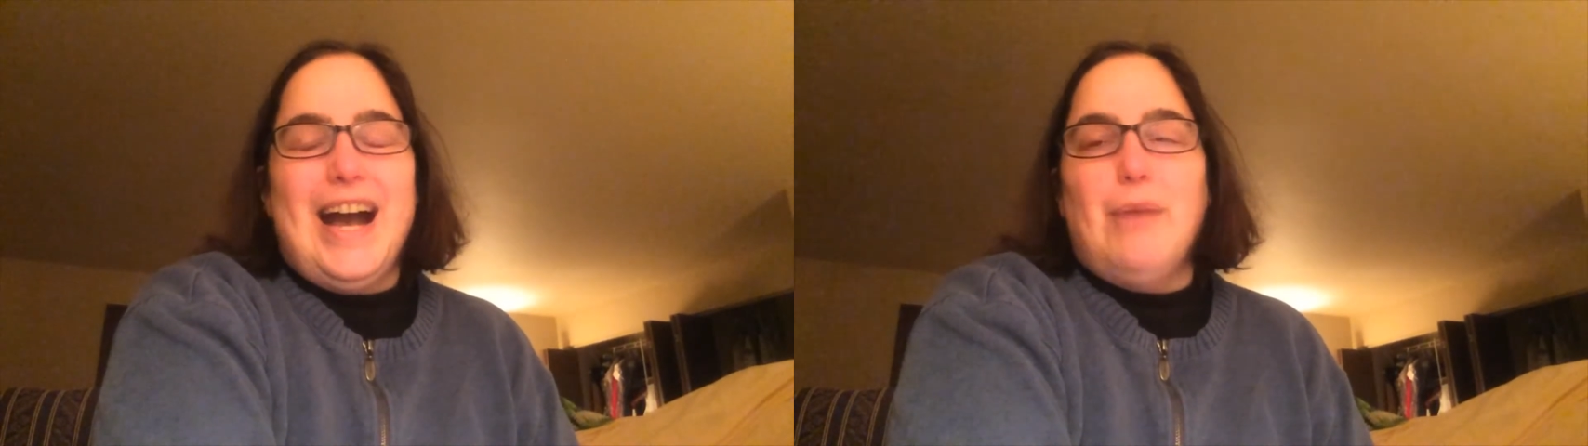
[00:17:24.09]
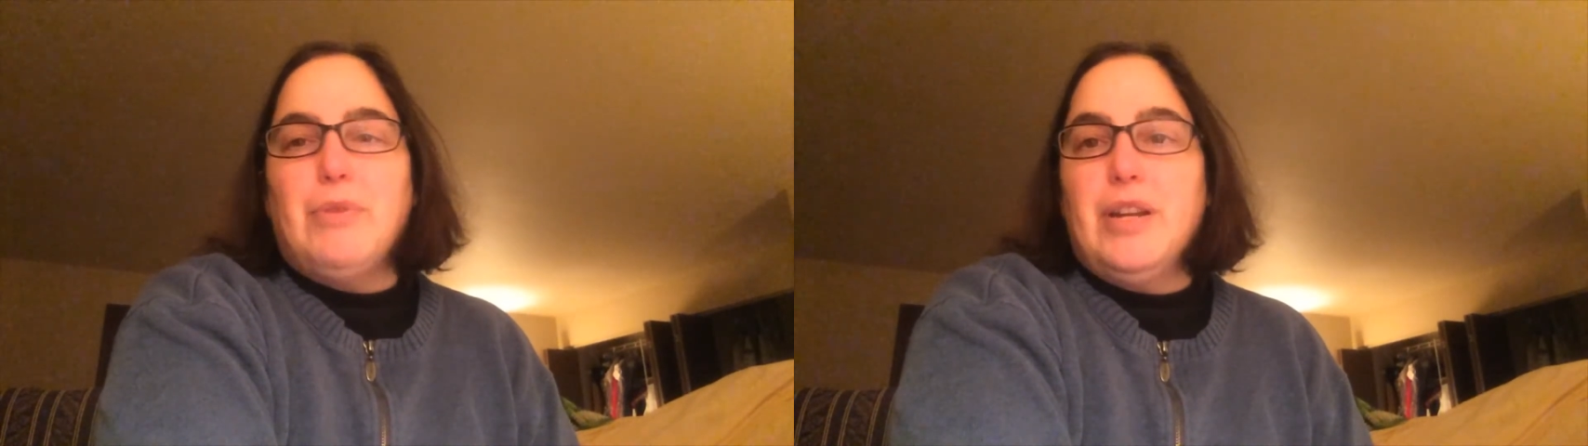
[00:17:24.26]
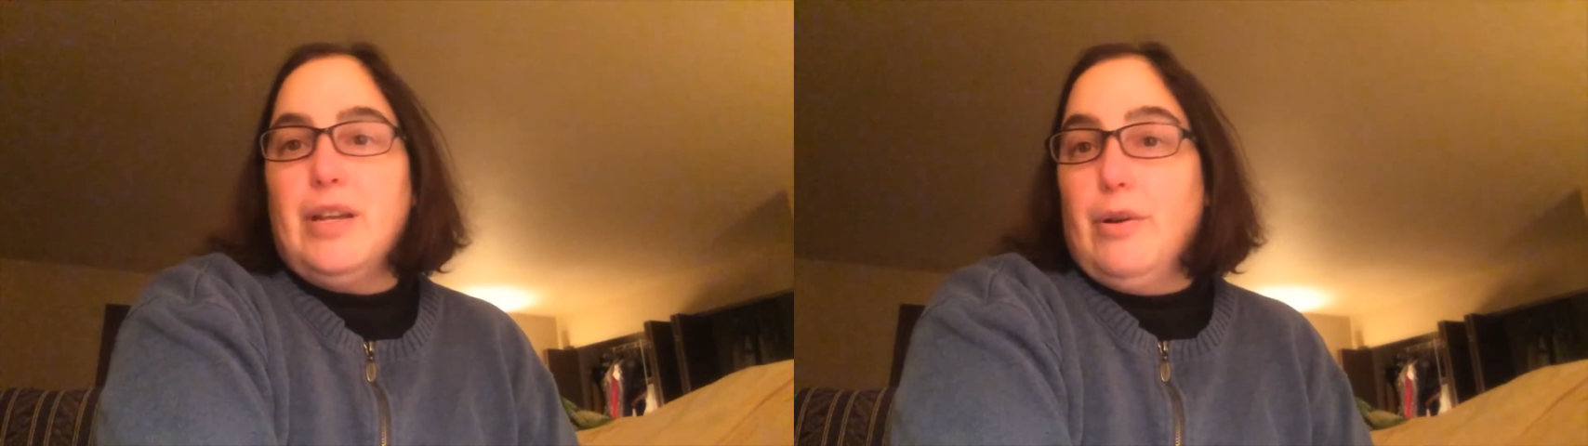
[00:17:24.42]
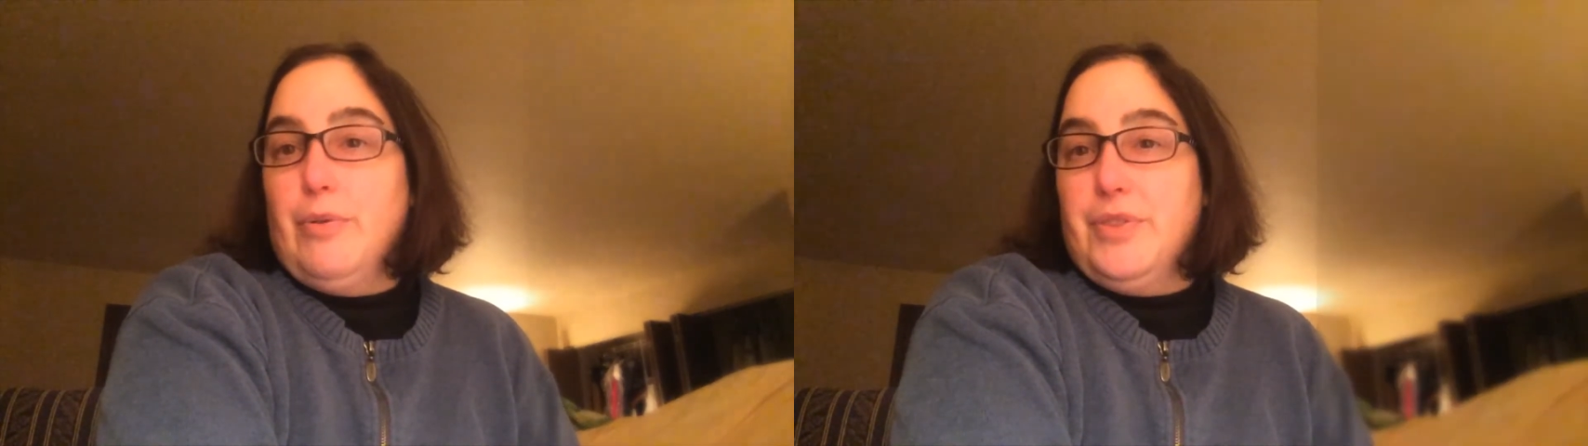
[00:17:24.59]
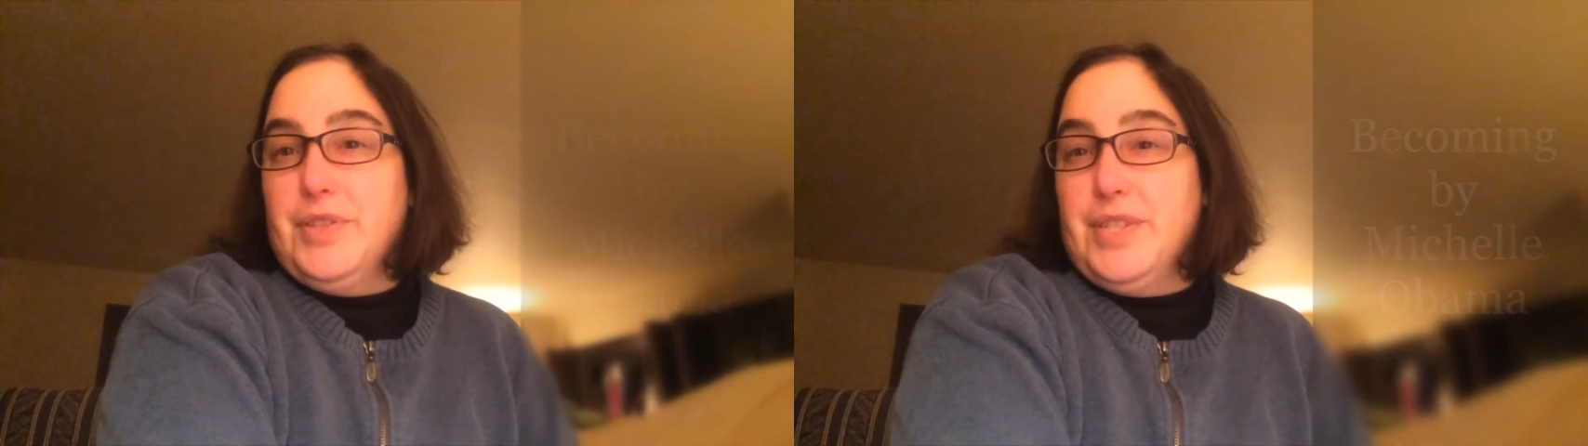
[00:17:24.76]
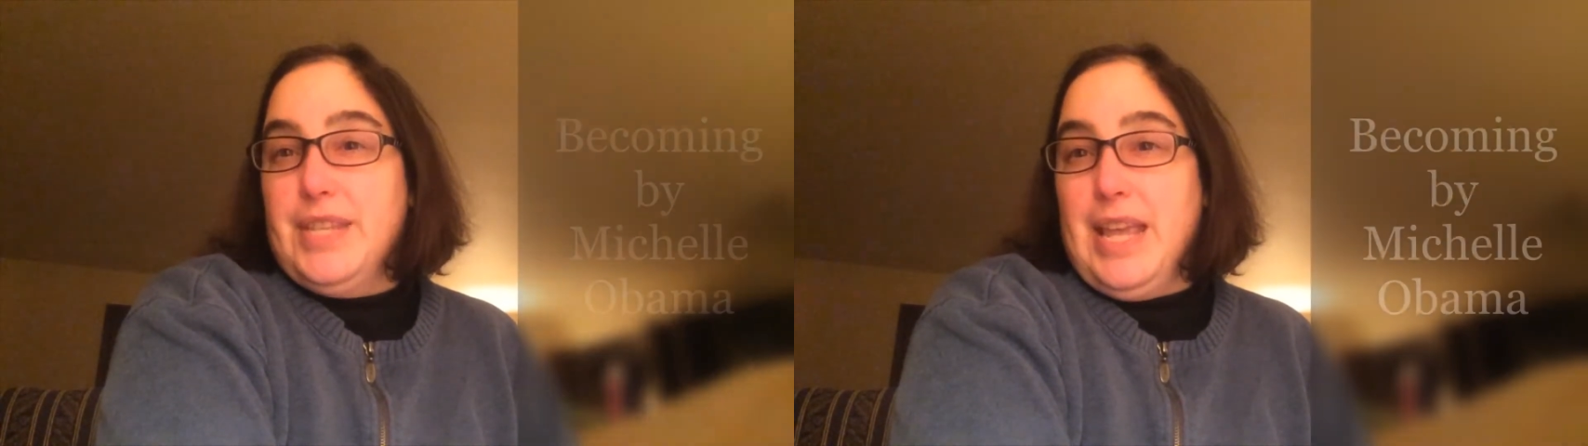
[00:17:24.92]
I'm going to go with
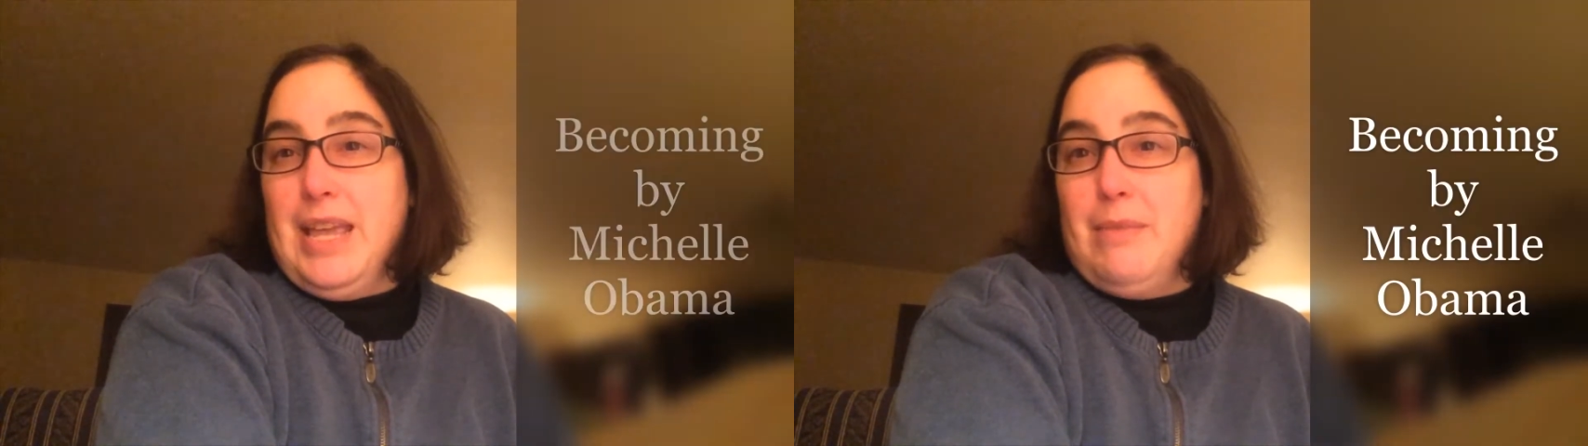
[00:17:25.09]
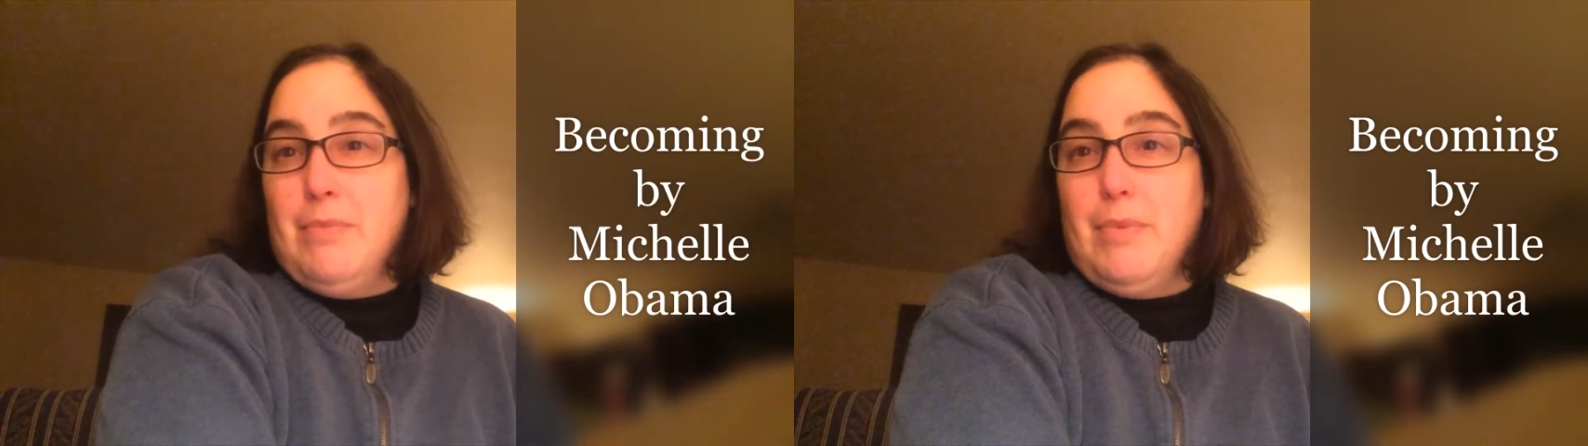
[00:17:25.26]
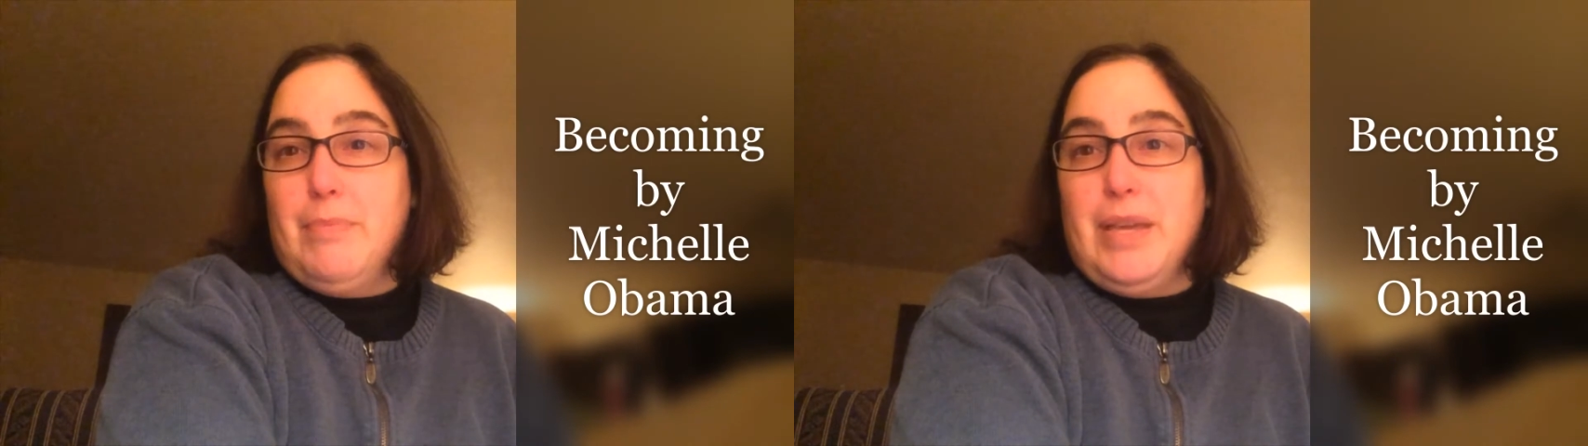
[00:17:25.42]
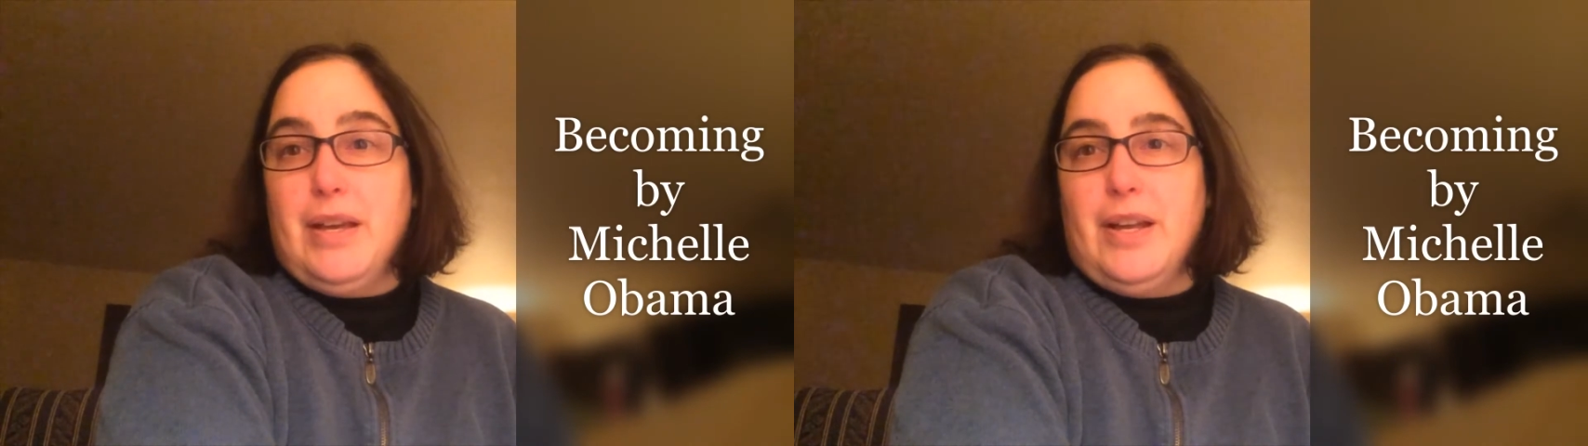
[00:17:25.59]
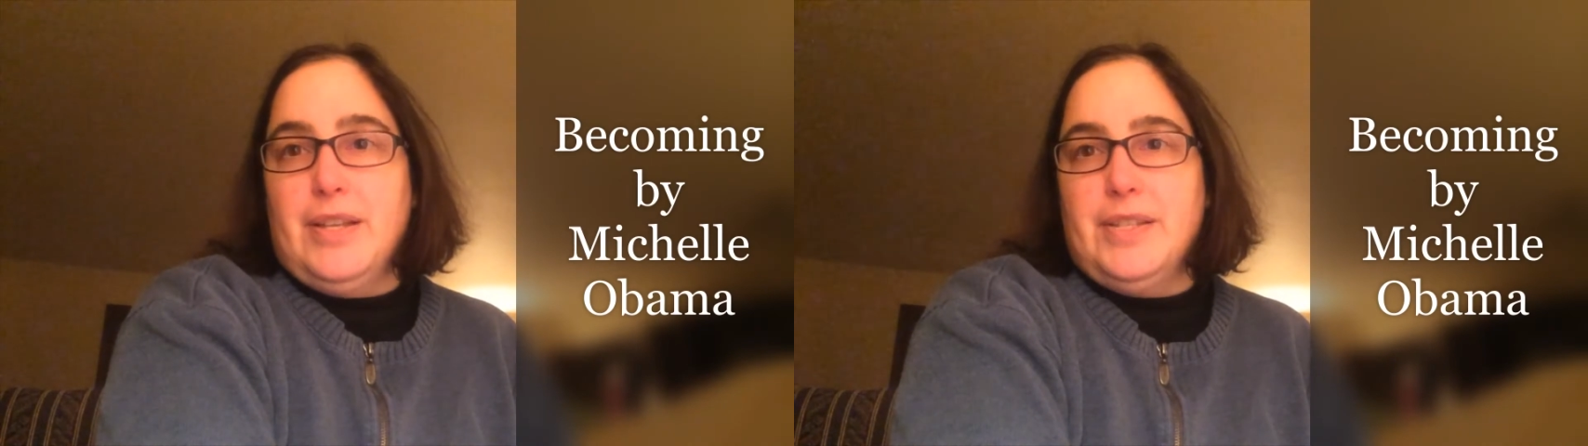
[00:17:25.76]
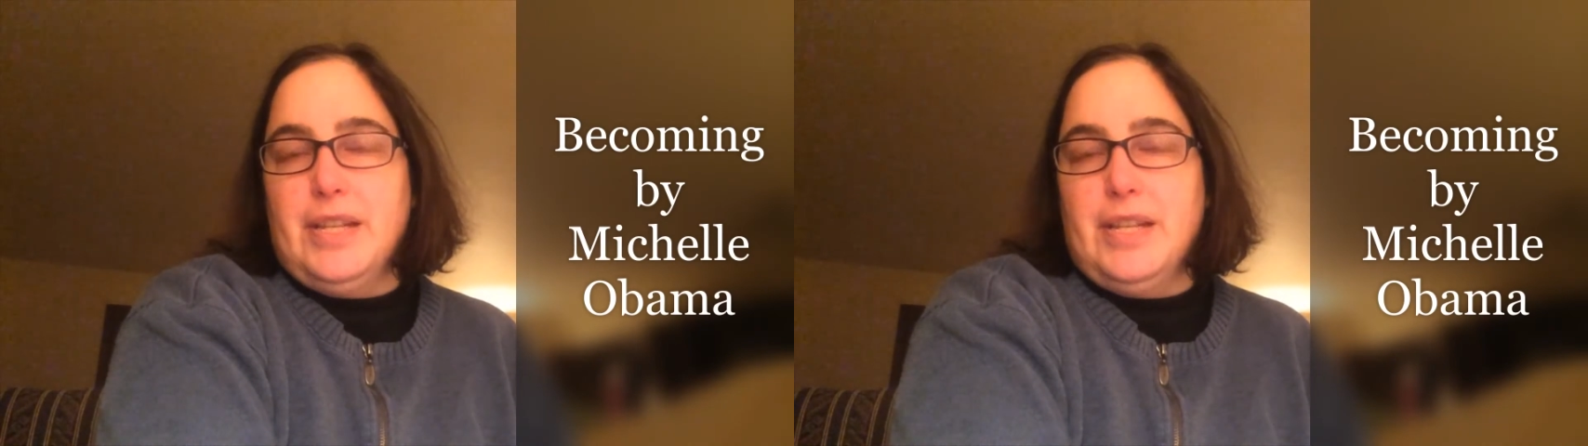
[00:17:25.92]
the same because,